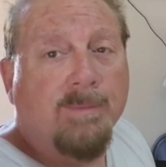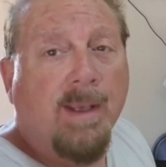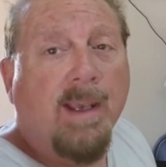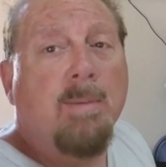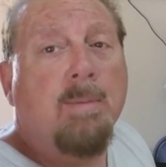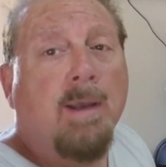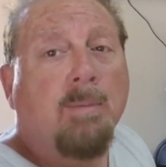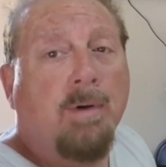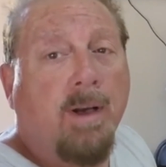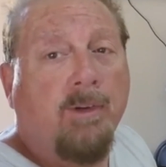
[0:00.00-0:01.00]
I got my
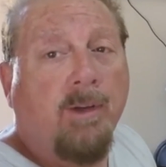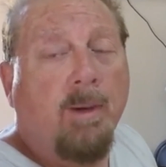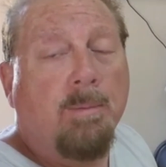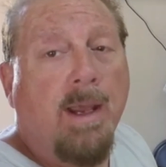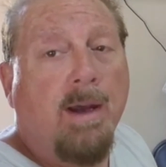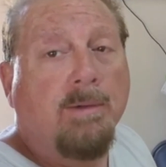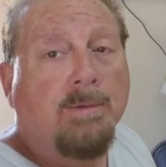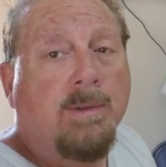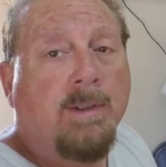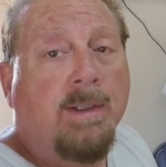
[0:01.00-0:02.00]
press set up now
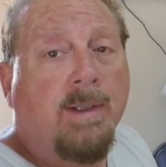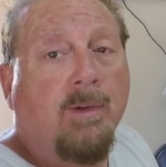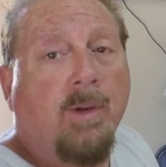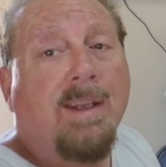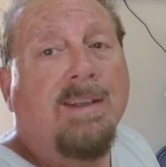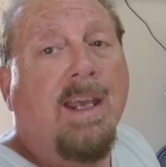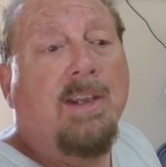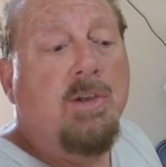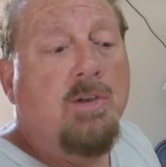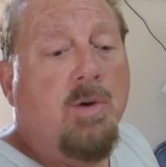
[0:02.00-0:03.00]
so I can get
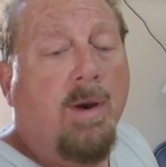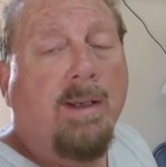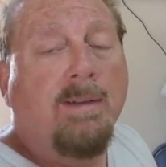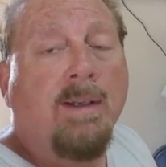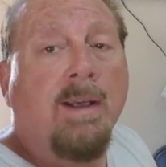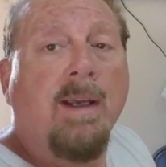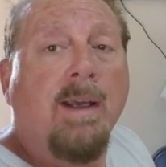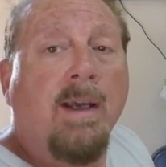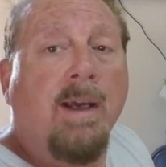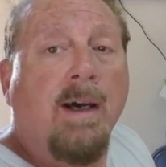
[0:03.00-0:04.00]
that U-joint
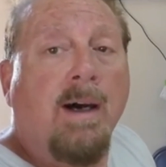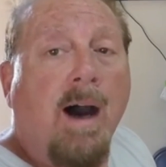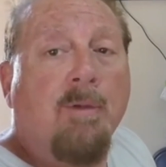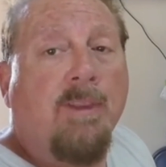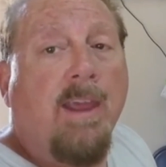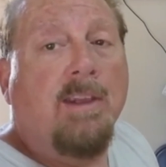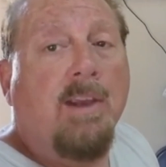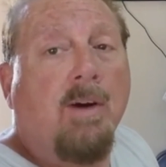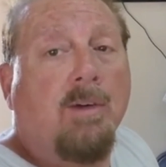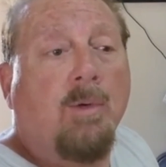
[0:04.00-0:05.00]
off of that
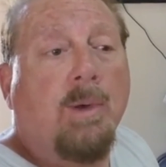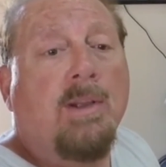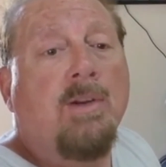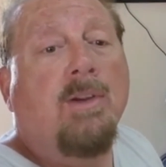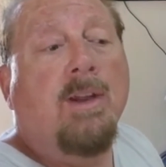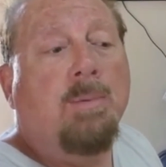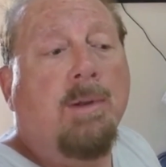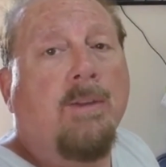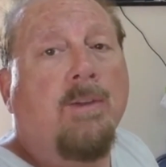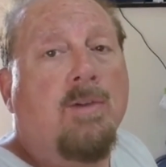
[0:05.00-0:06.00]
yoke so we can use that to
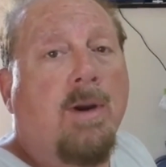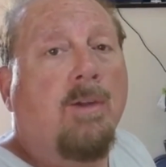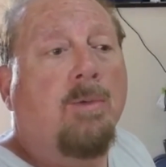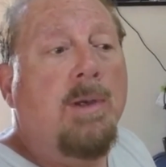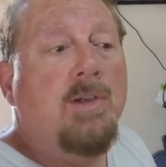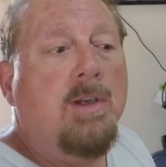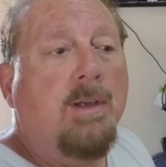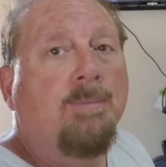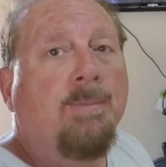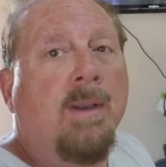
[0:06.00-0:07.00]
plug the
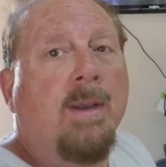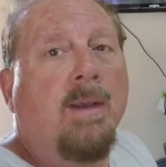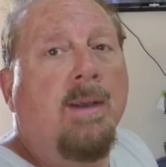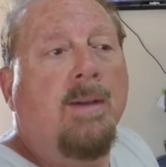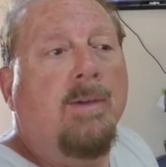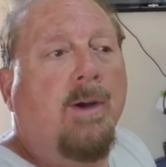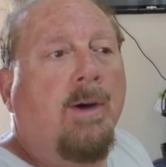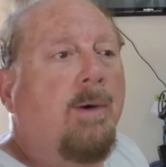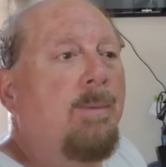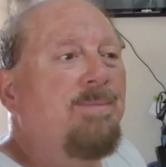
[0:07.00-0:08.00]
transmission.
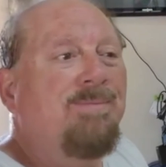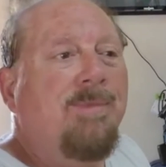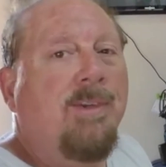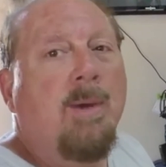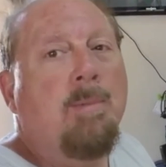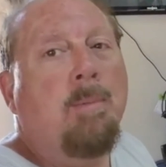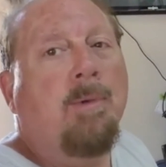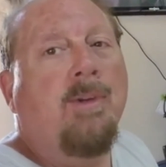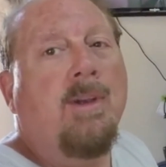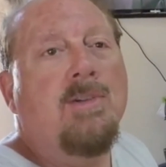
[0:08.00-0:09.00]
So, simple
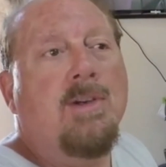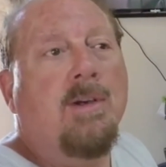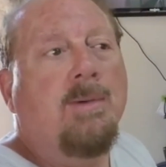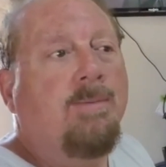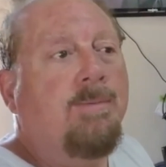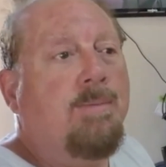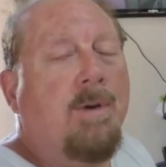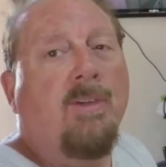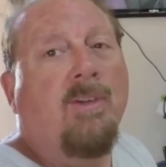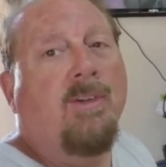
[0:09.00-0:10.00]
procedure.
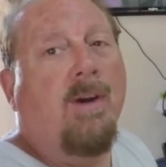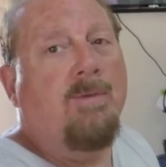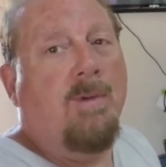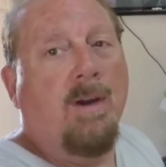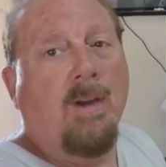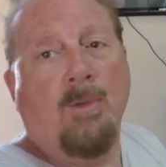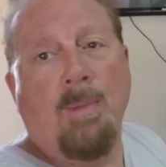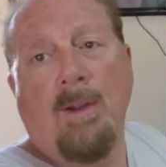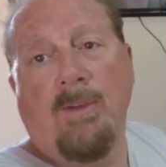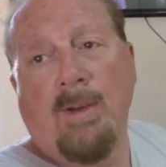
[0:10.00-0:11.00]
Presses aren't very
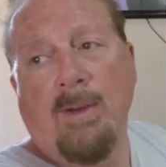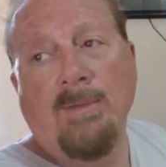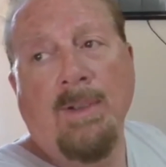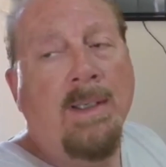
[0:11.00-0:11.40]
expensive.